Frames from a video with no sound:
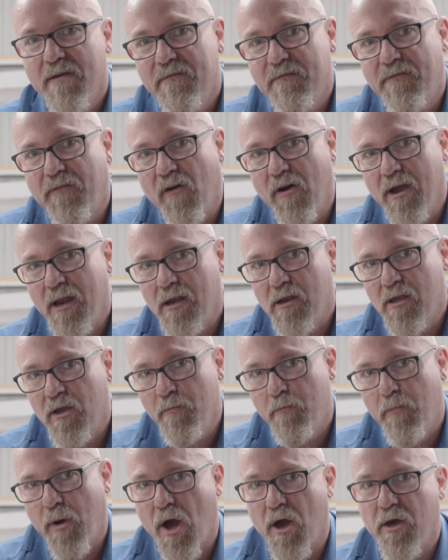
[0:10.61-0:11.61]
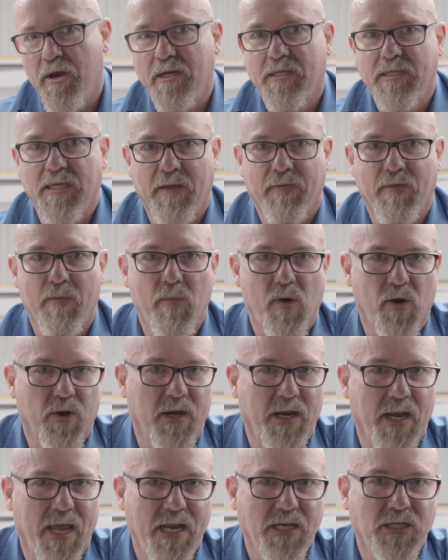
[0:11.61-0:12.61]
vital components in the
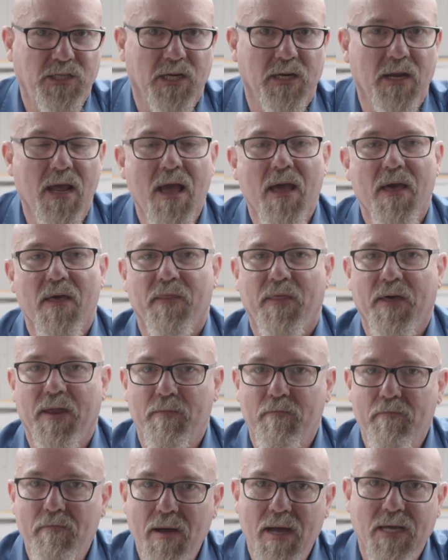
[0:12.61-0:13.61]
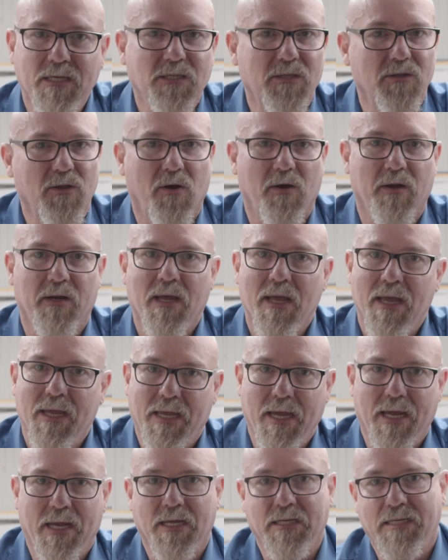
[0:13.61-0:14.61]
modern engine that must not
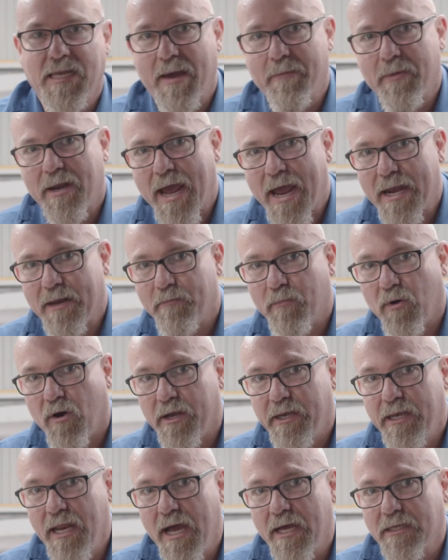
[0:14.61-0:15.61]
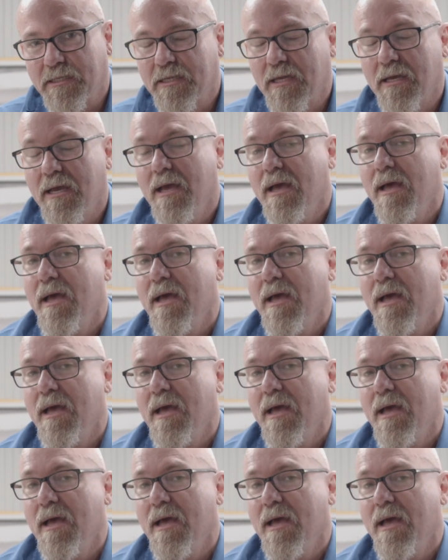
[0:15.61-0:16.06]
get contaminated by dust.